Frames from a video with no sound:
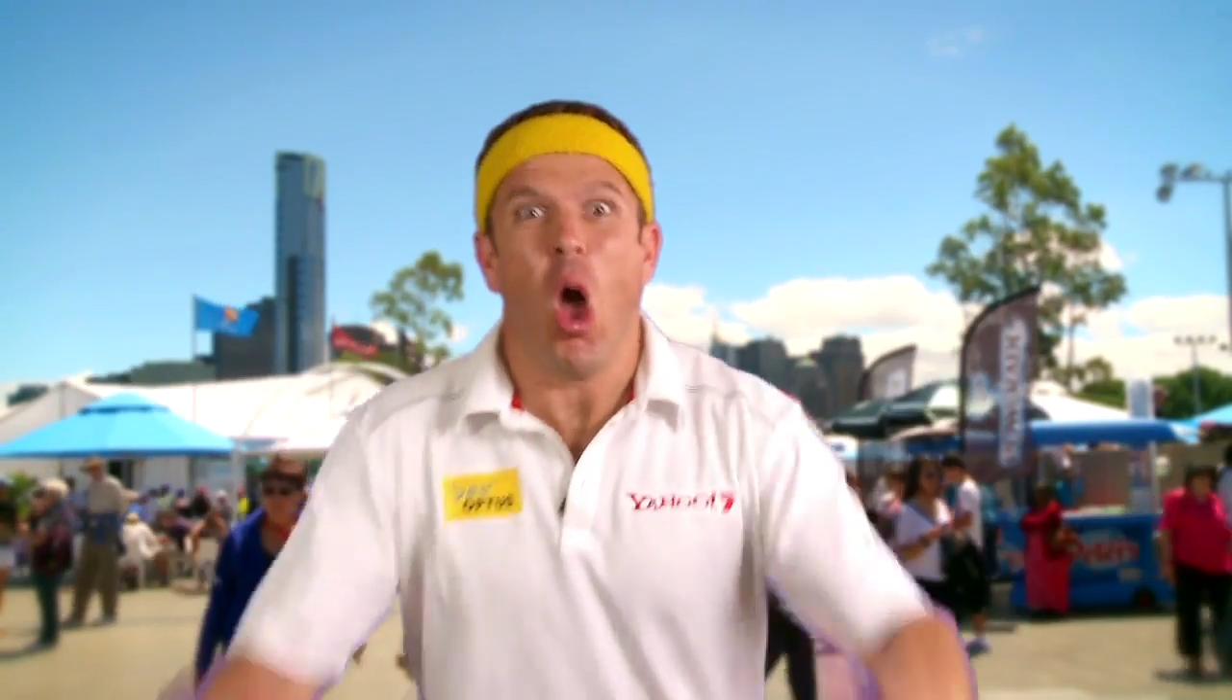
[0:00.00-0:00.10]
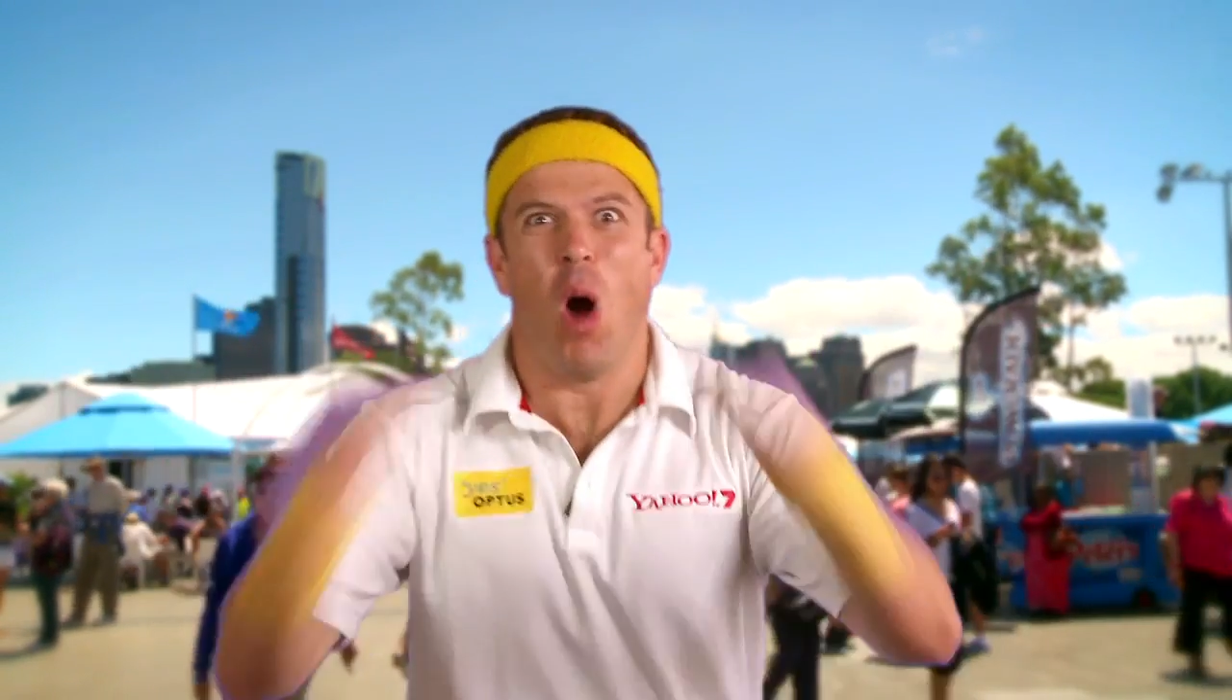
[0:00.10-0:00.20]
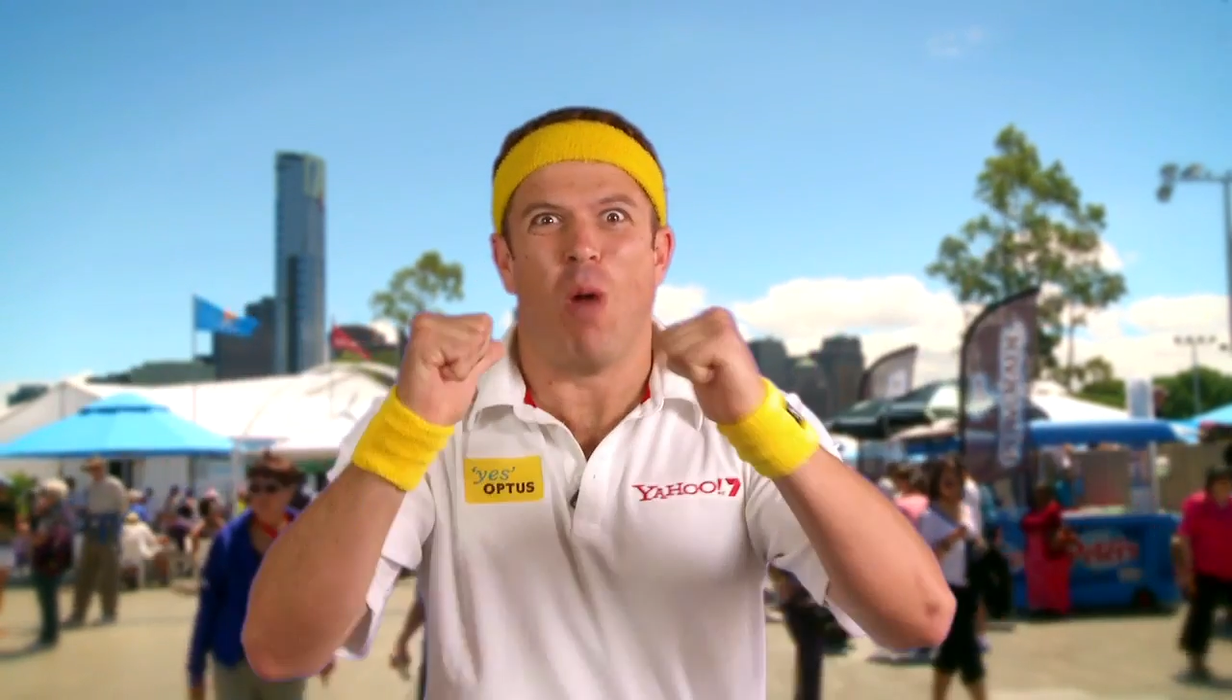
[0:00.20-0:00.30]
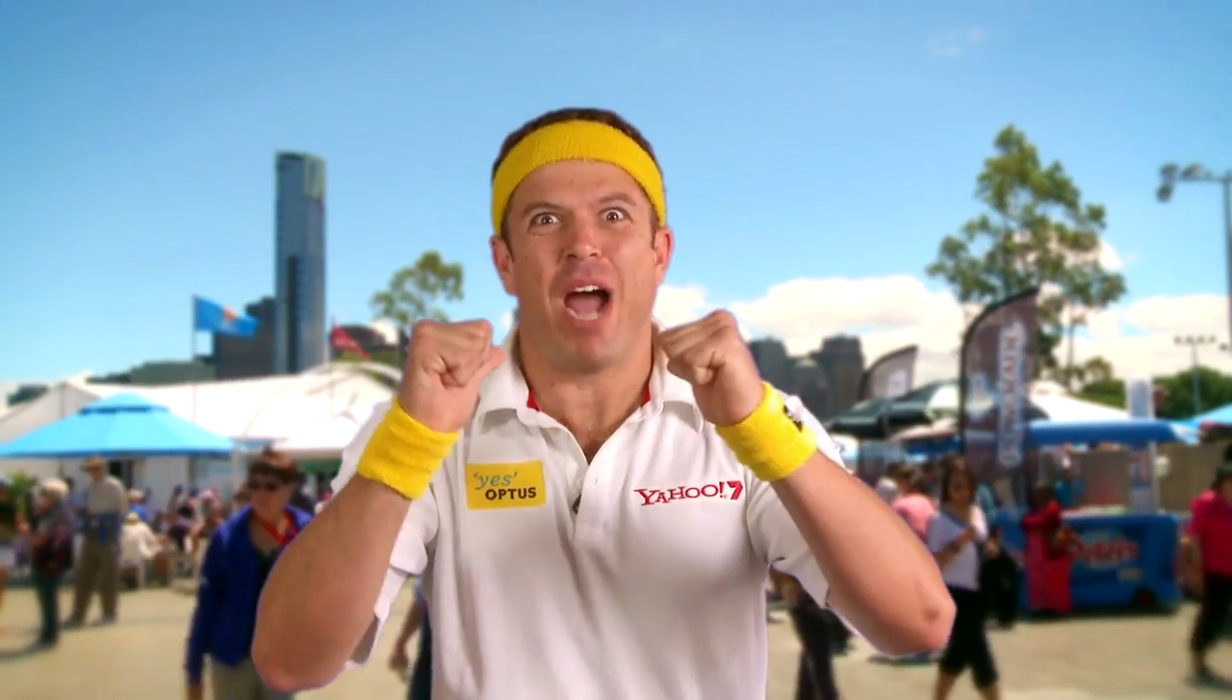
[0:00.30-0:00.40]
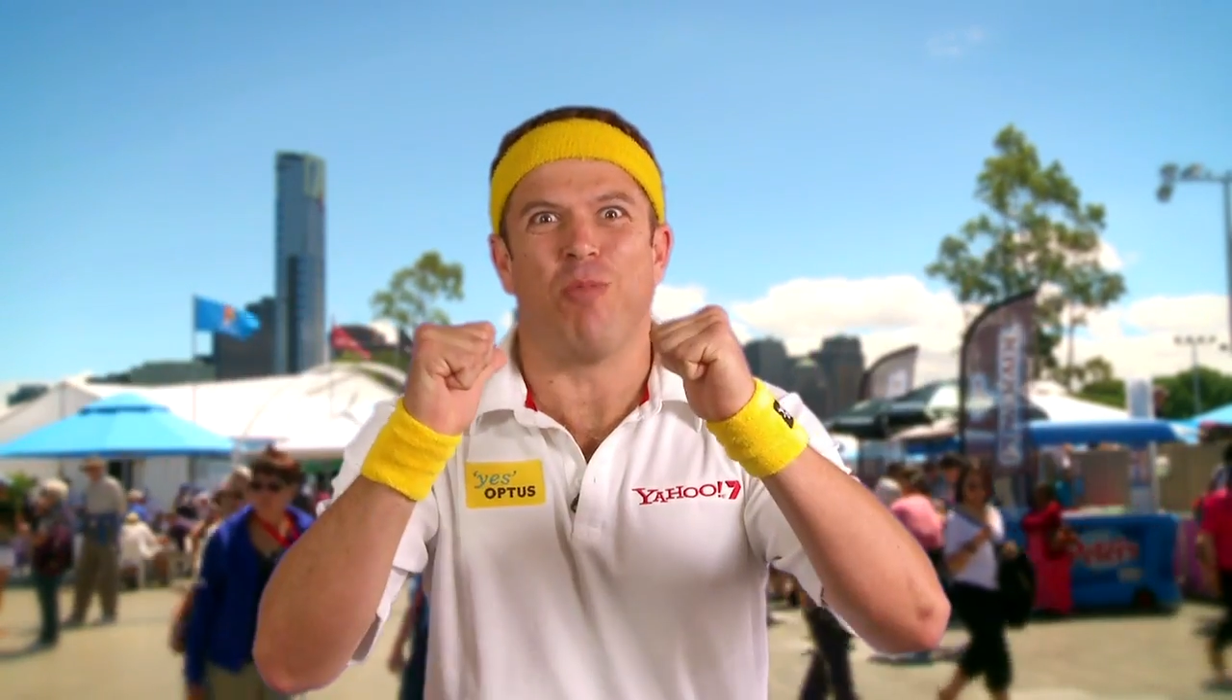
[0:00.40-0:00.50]

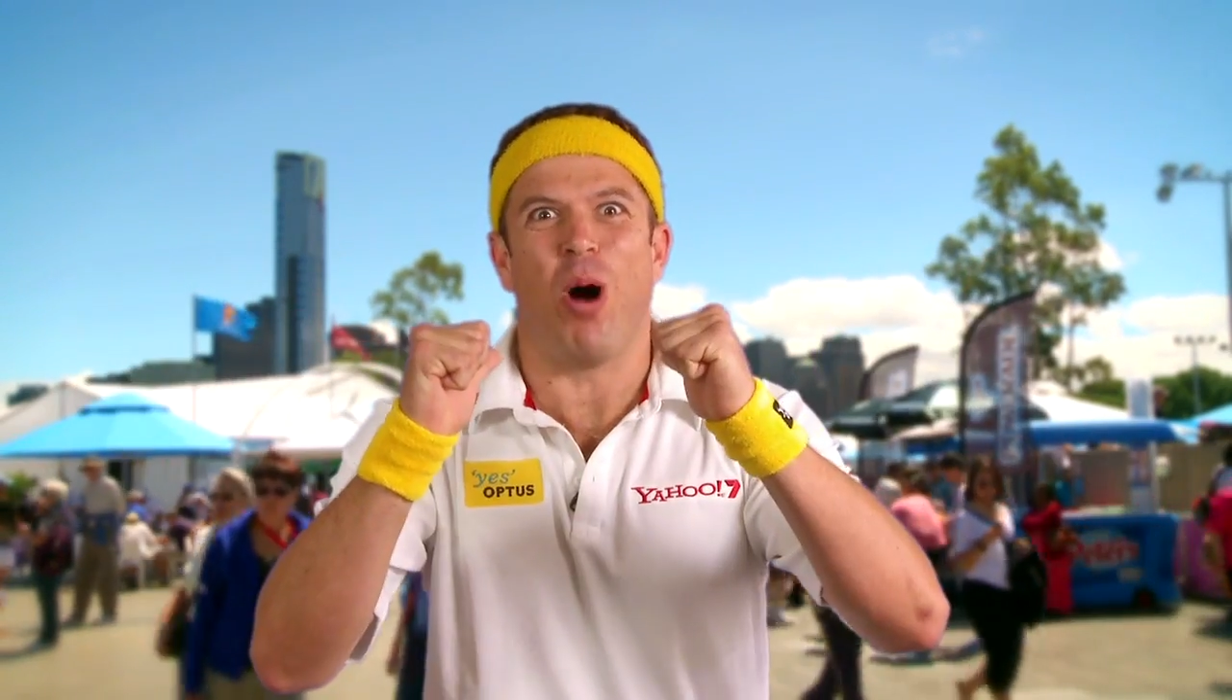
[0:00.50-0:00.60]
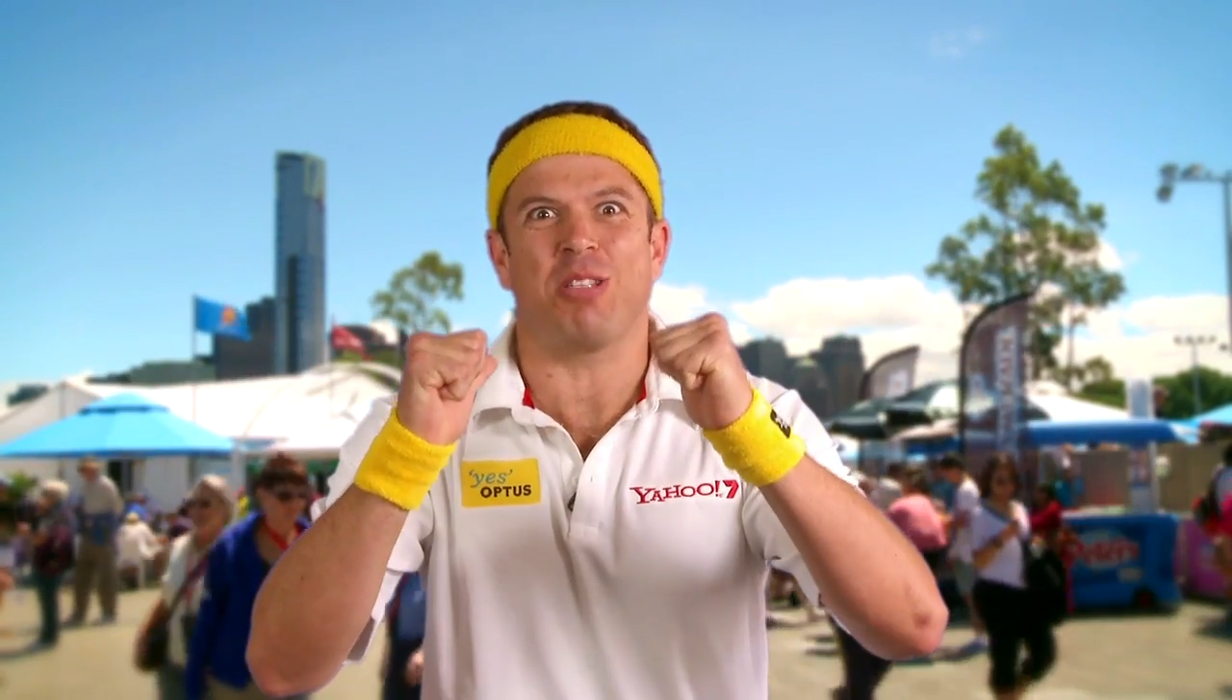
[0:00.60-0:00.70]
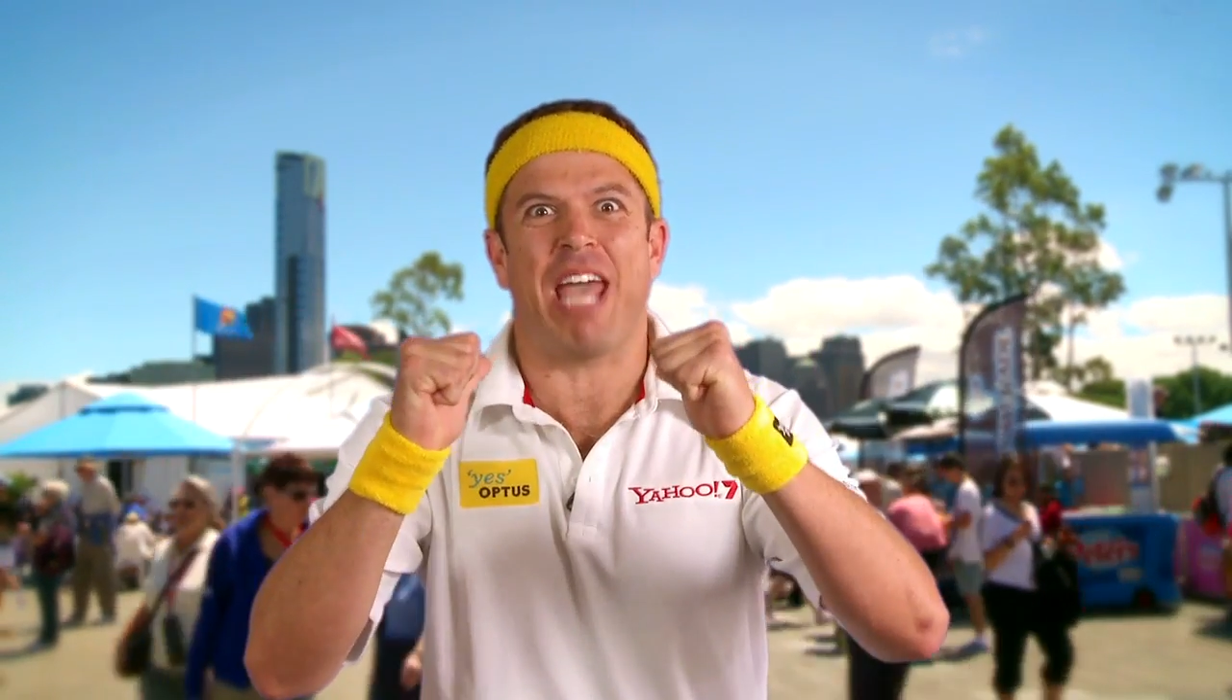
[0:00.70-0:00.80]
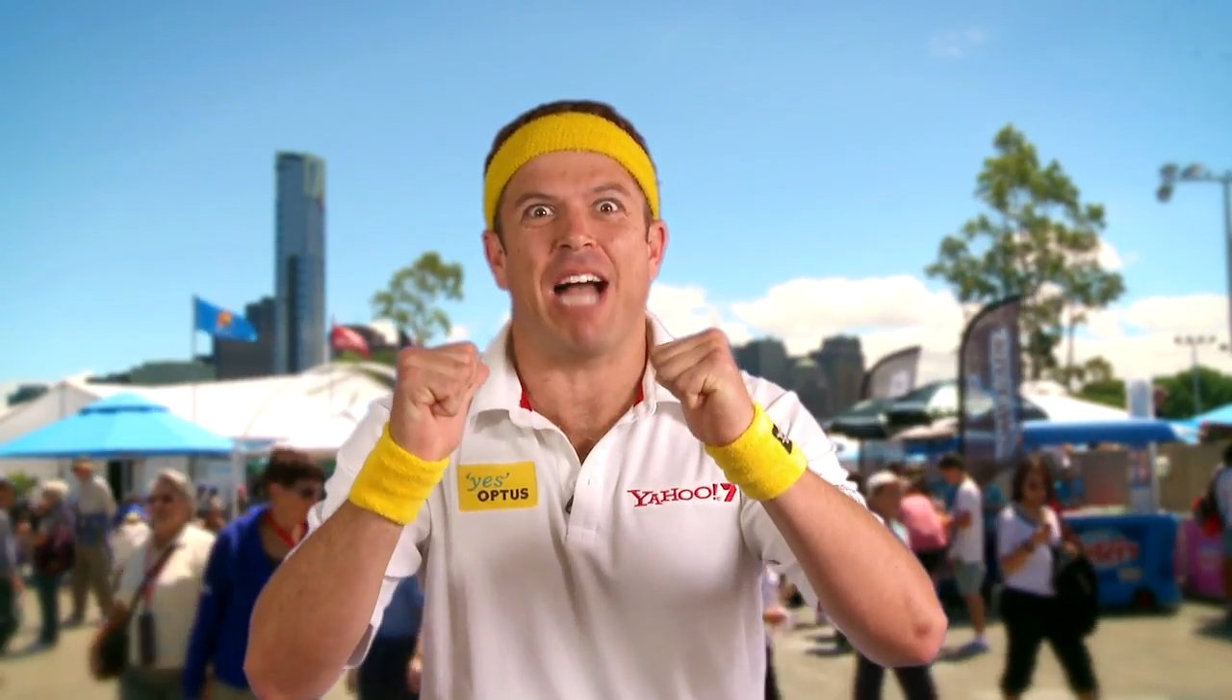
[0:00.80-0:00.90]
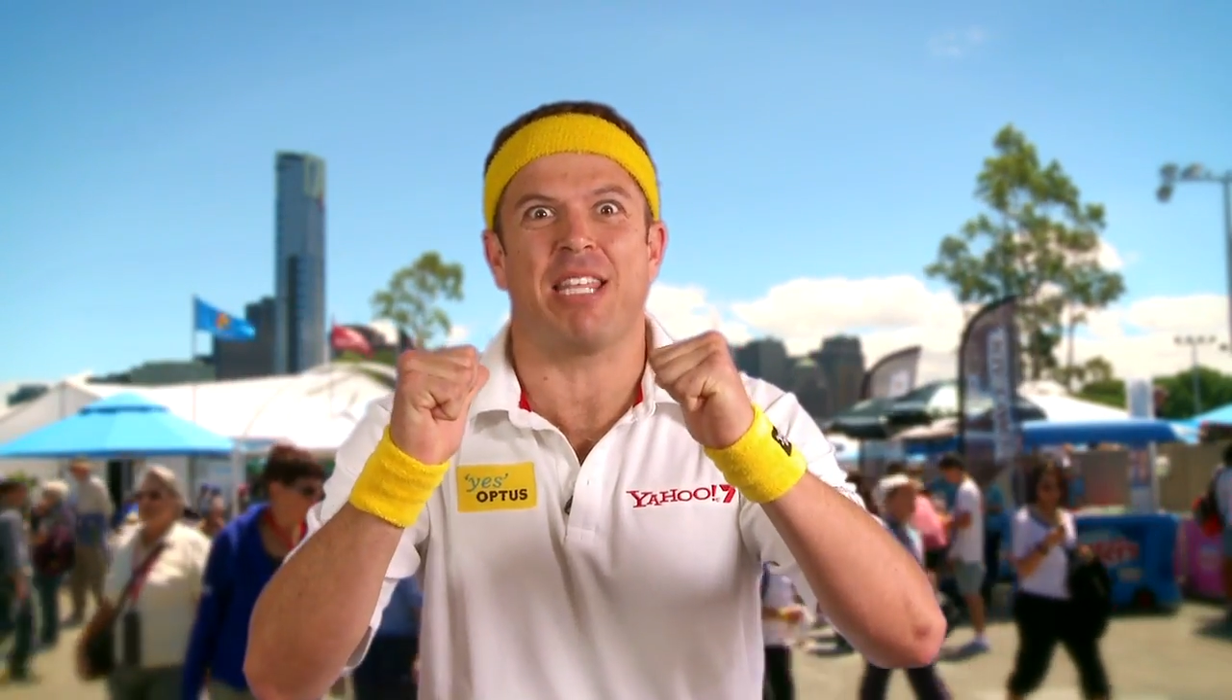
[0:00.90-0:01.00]
on Wade
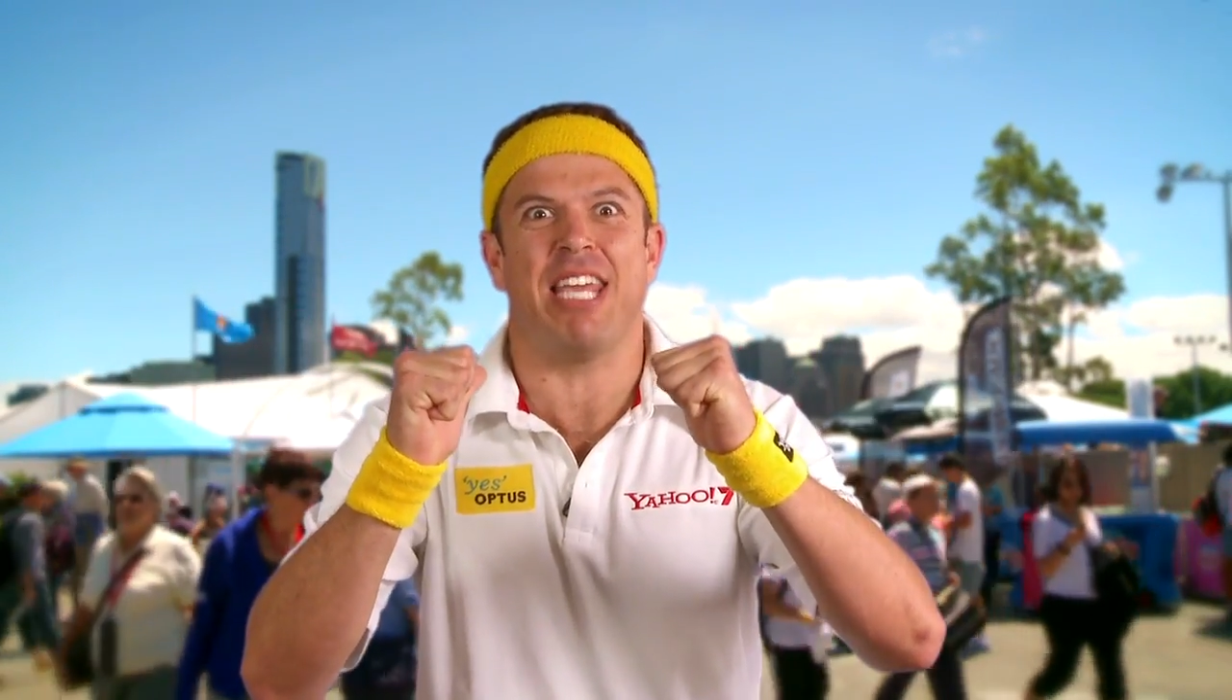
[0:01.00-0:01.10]
Wildcard